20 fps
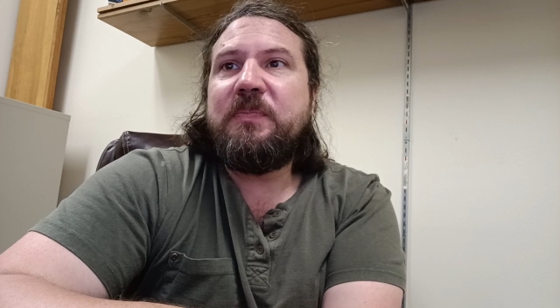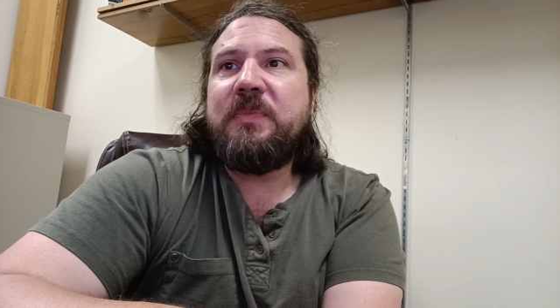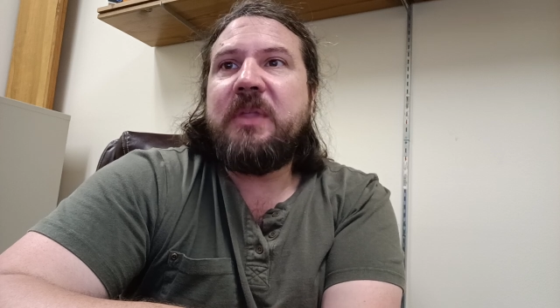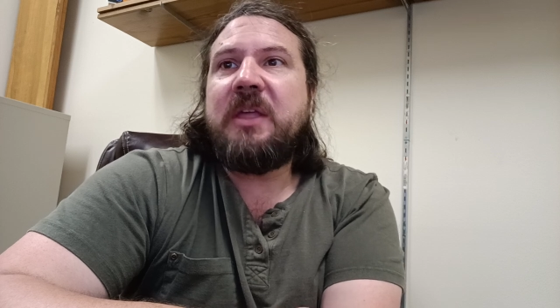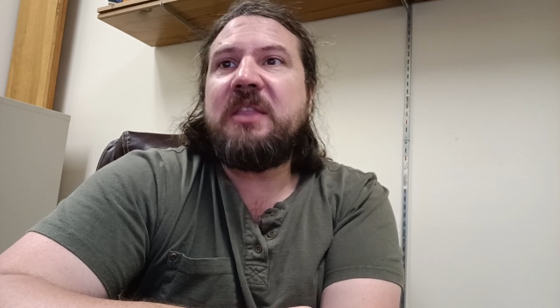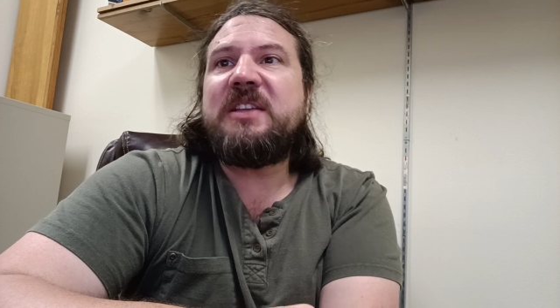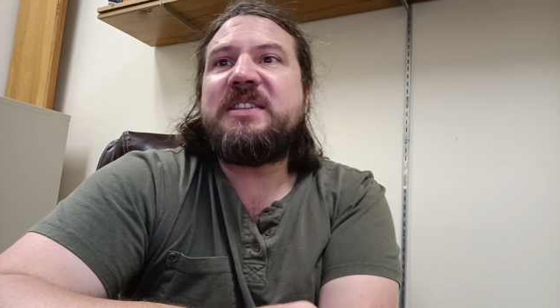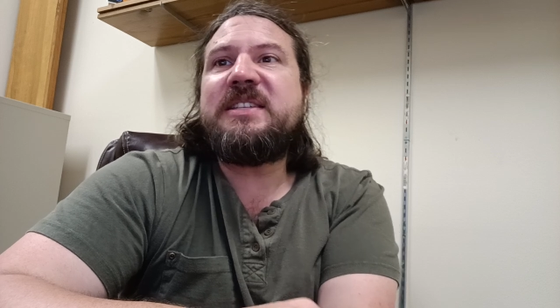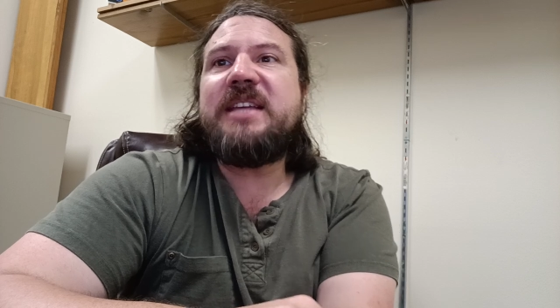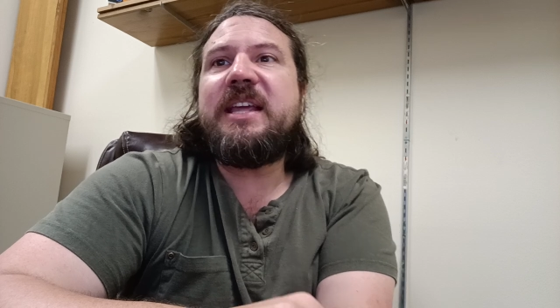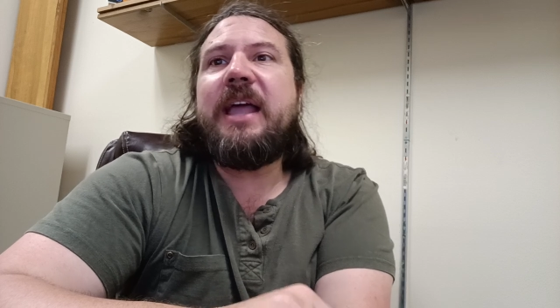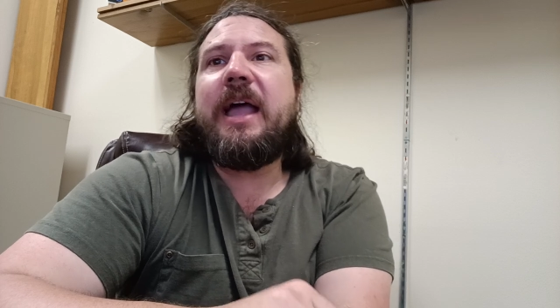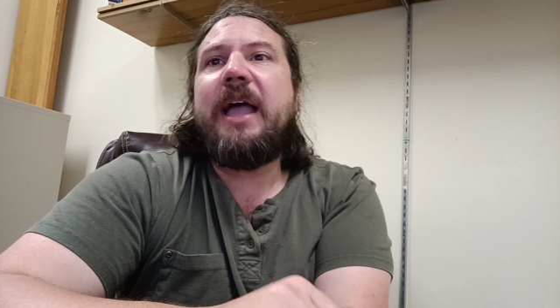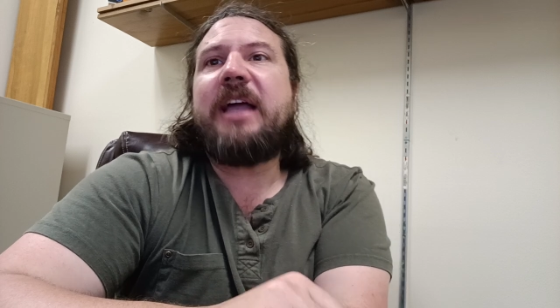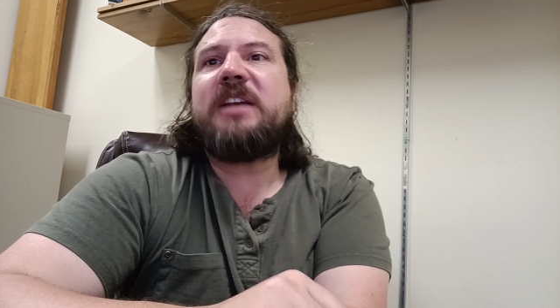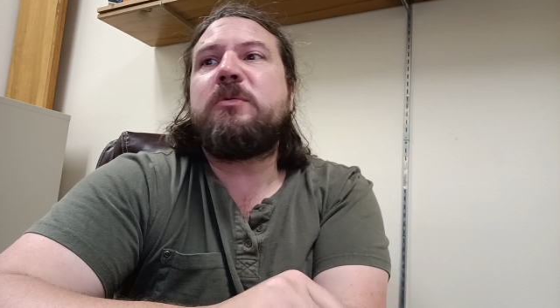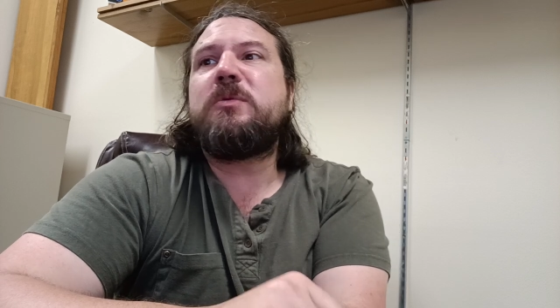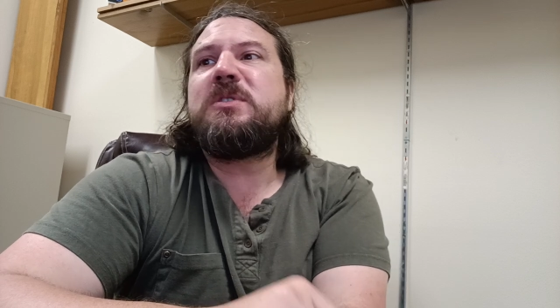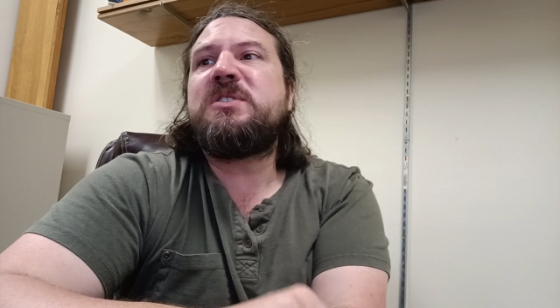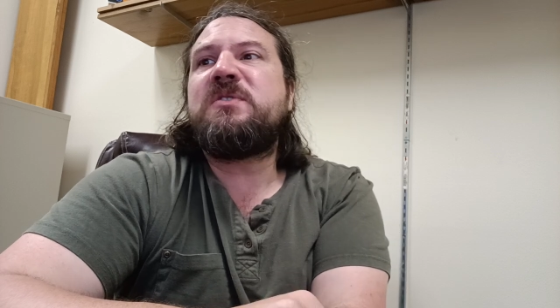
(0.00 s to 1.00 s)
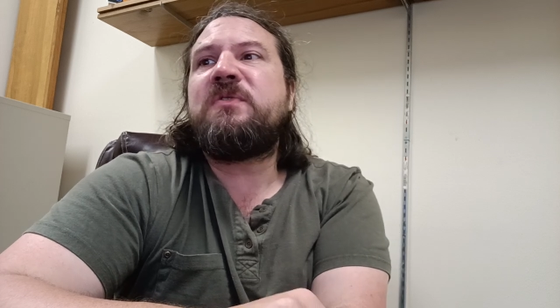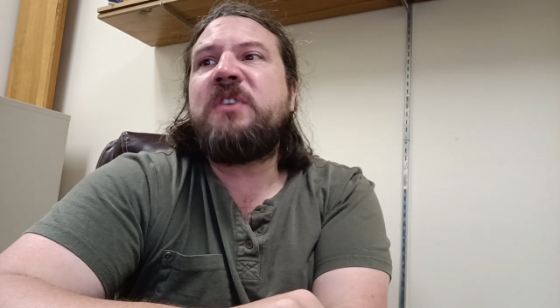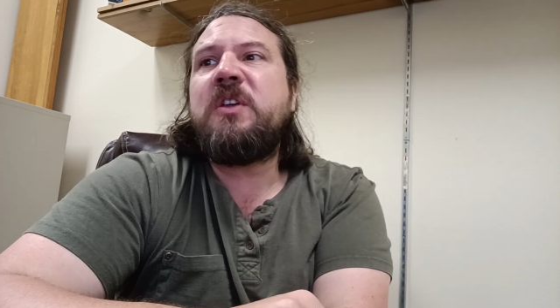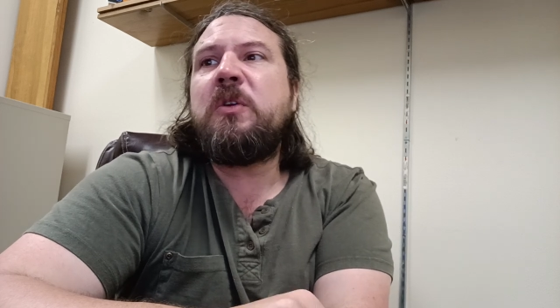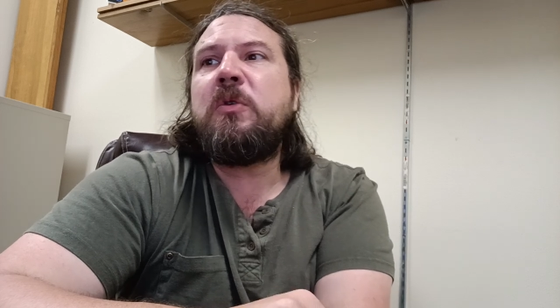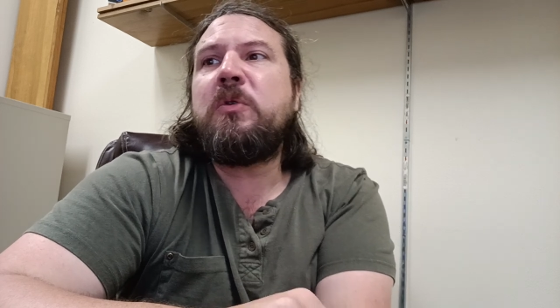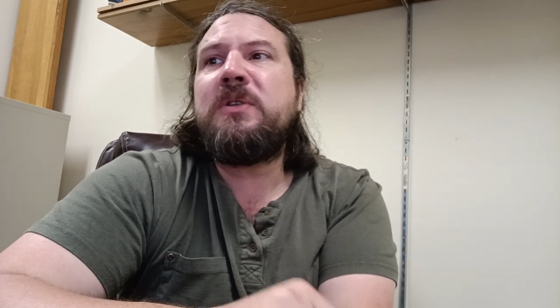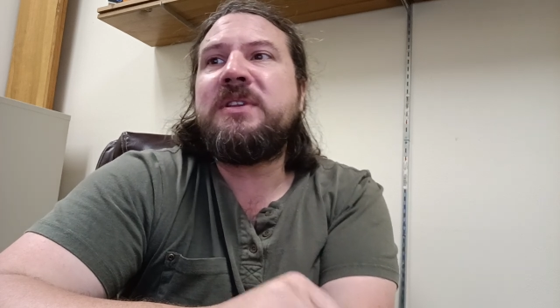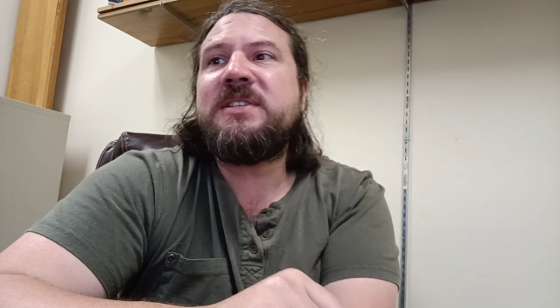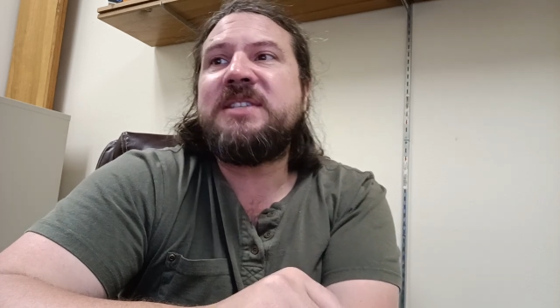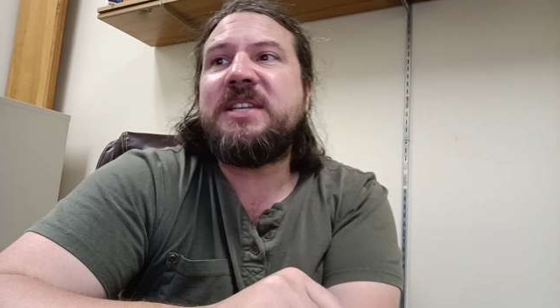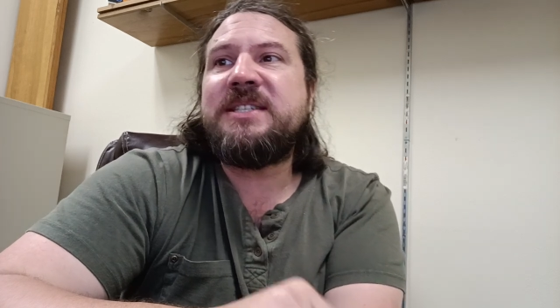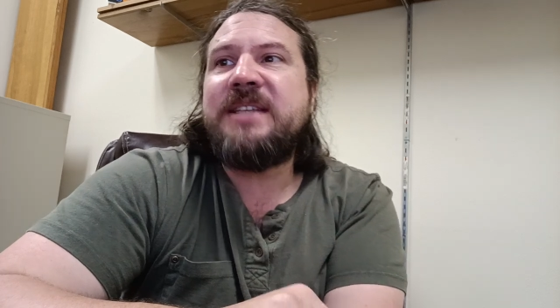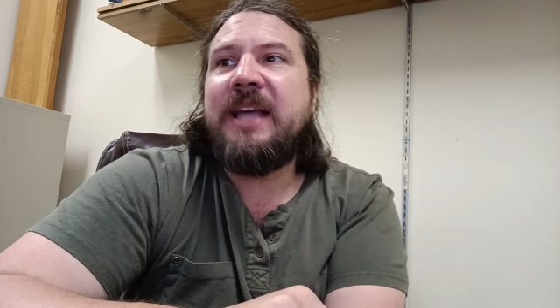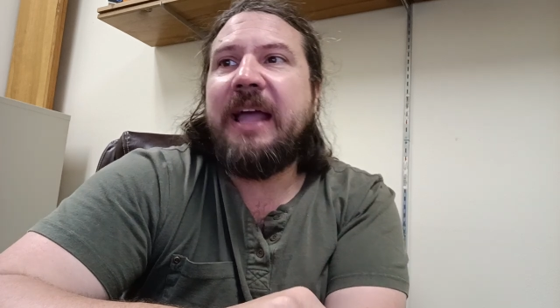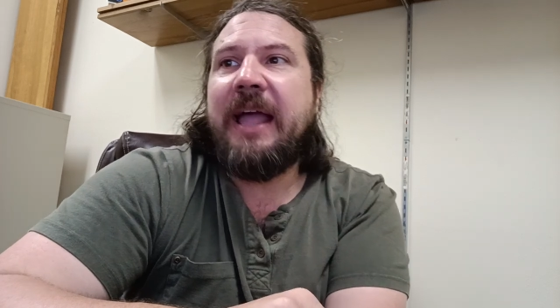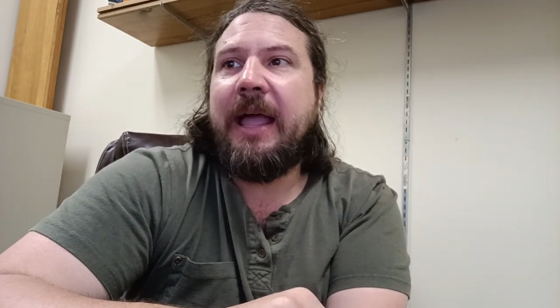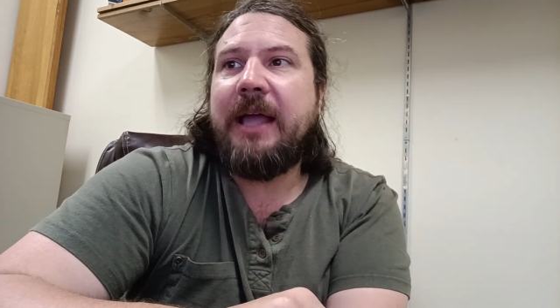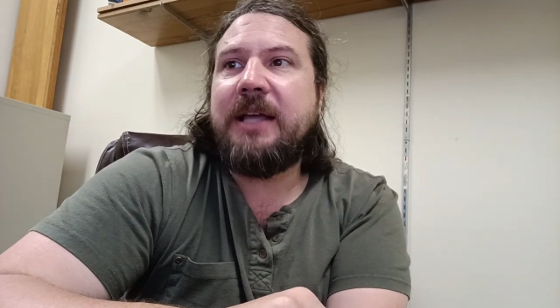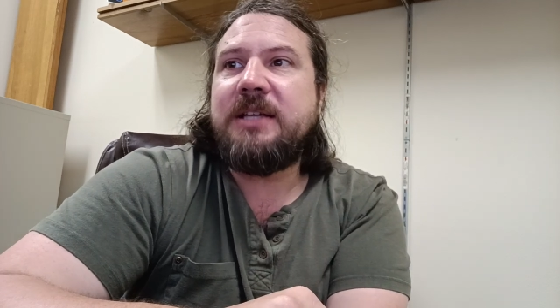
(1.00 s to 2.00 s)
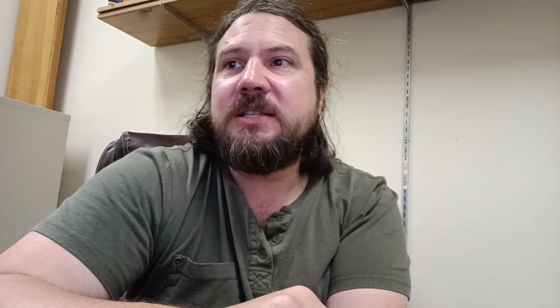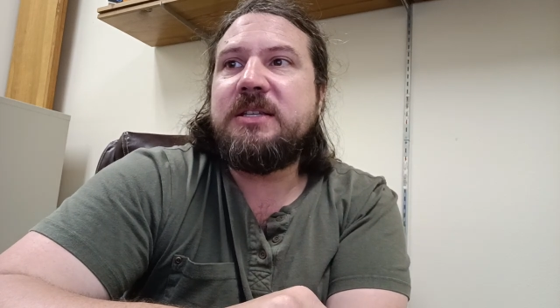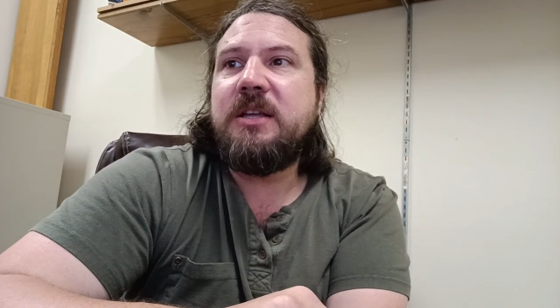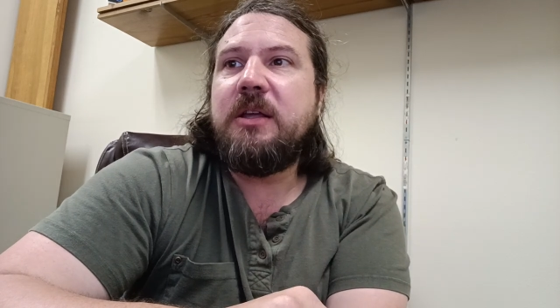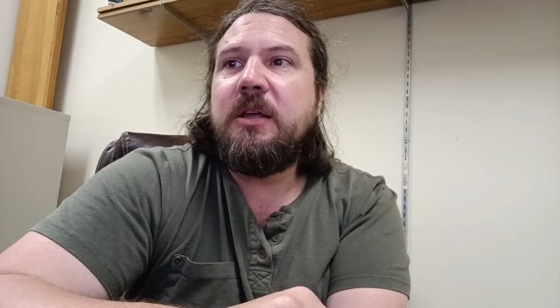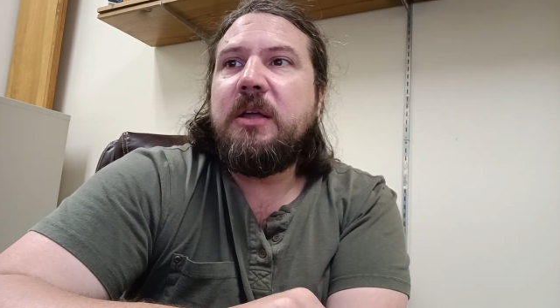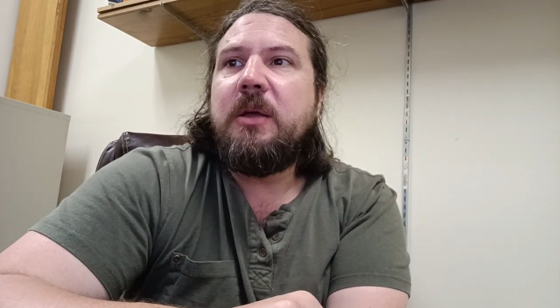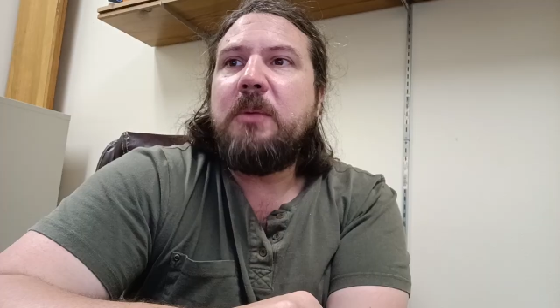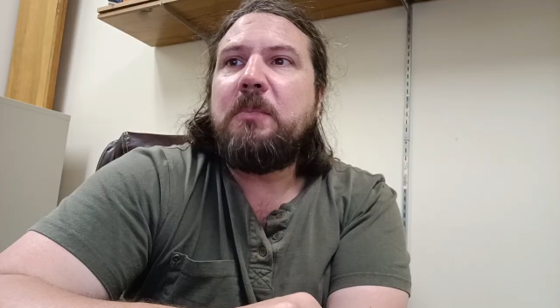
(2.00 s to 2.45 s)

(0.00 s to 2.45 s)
Now, the Tea Act was viewed as a tax,